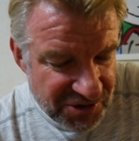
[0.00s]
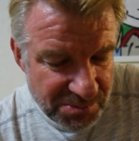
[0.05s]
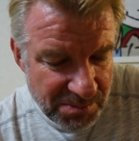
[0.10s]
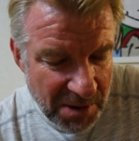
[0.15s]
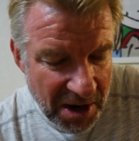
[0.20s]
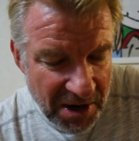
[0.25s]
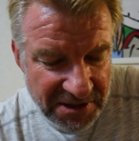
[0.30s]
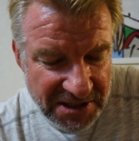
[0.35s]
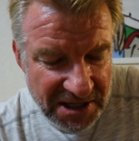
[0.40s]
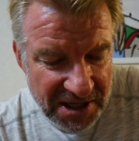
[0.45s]

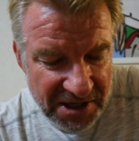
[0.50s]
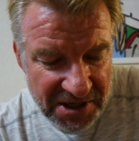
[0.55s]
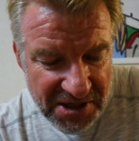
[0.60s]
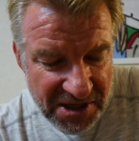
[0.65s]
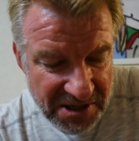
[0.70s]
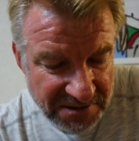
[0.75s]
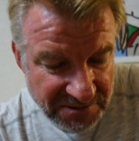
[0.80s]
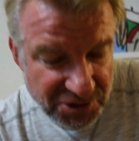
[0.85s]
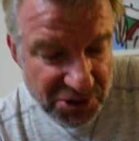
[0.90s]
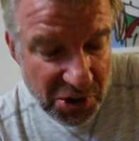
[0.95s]
Marinated
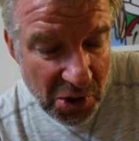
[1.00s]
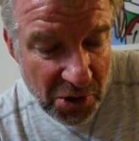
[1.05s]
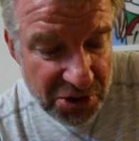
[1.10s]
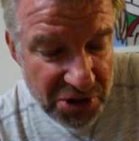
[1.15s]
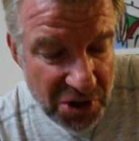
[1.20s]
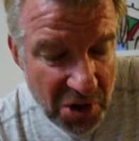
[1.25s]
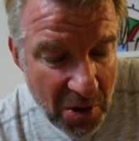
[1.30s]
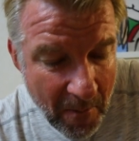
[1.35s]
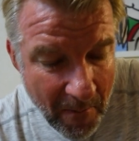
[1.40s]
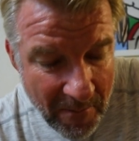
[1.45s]
in
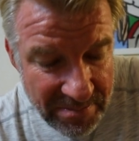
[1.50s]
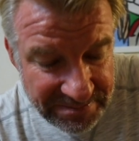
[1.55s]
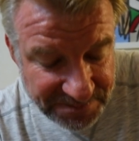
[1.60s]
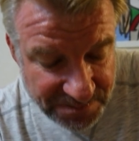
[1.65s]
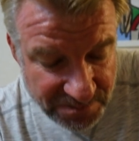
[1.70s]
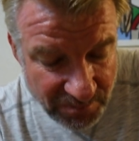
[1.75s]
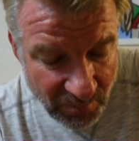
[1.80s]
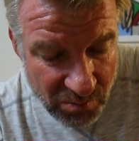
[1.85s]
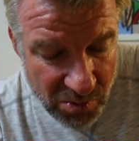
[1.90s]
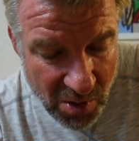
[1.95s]
shoyu.
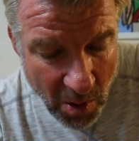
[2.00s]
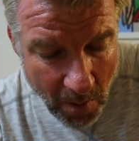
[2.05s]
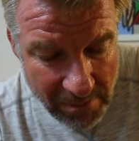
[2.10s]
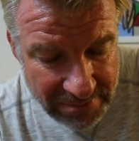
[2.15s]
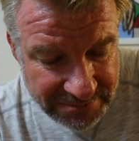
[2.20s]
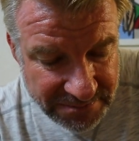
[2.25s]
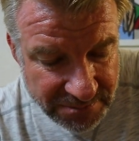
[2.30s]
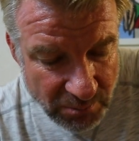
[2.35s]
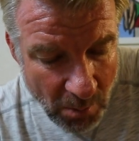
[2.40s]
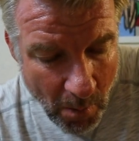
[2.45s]

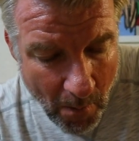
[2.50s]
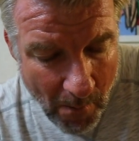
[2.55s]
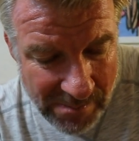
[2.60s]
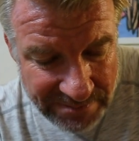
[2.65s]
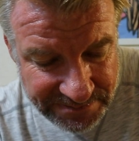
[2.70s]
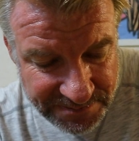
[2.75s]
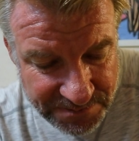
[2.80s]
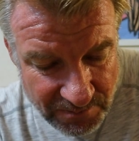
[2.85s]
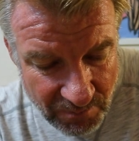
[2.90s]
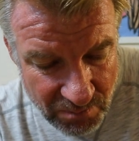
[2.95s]
Mm.
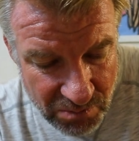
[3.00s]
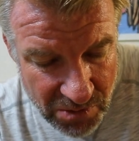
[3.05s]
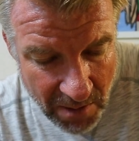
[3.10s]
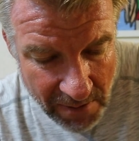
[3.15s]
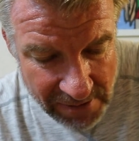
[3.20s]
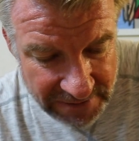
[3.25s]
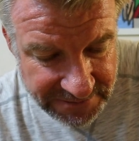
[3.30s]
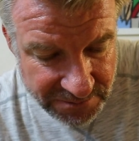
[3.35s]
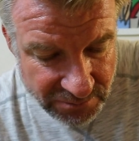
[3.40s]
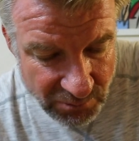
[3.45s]

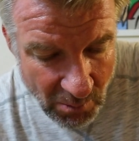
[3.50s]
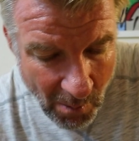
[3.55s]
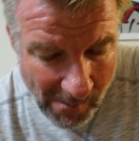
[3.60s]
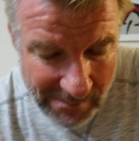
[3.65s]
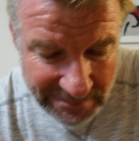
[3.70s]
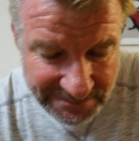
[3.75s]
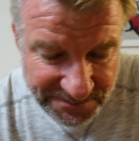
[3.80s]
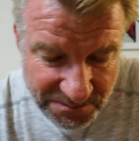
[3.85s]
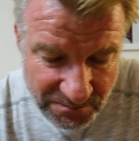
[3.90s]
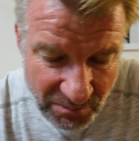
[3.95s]

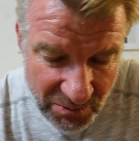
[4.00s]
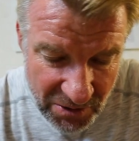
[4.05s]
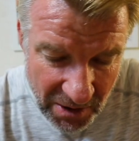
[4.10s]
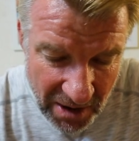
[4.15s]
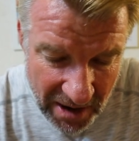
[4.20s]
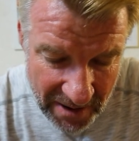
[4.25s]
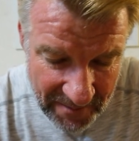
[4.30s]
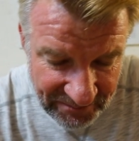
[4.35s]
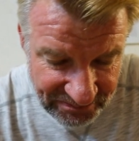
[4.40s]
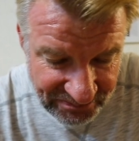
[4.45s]
All
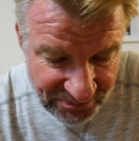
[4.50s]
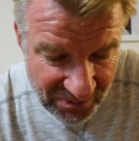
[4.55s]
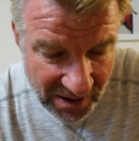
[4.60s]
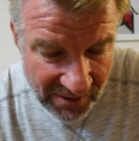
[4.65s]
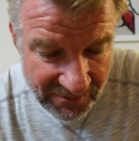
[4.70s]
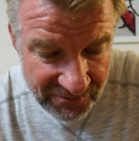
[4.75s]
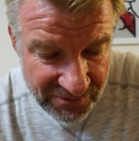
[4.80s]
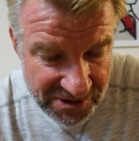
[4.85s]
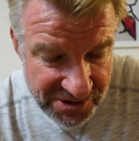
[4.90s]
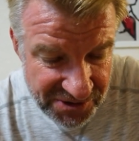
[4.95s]
right.
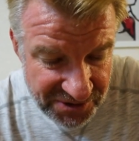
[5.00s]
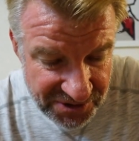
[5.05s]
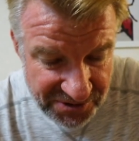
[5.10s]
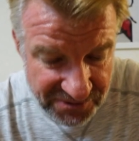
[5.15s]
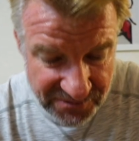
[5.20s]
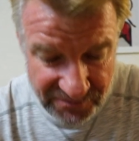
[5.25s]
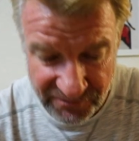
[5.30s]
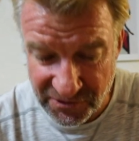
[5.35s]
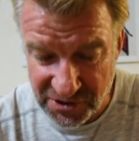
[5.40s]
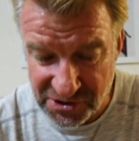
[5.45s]

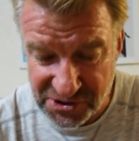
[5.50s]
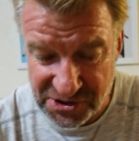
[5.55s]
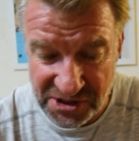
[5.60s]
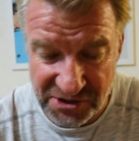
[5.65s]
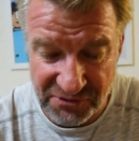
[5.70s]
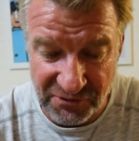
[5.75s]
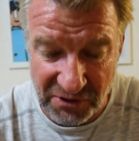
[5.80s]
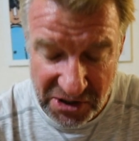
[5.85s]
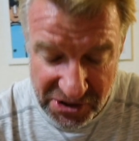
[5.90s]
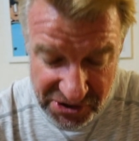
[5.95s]
First, first
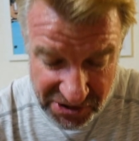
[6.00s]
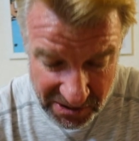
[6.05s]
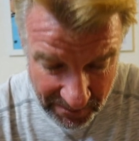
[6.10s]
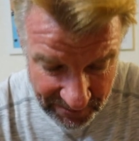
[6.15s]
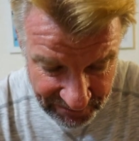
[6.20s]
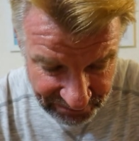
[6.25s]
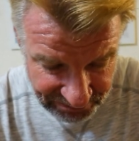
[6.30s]
things first.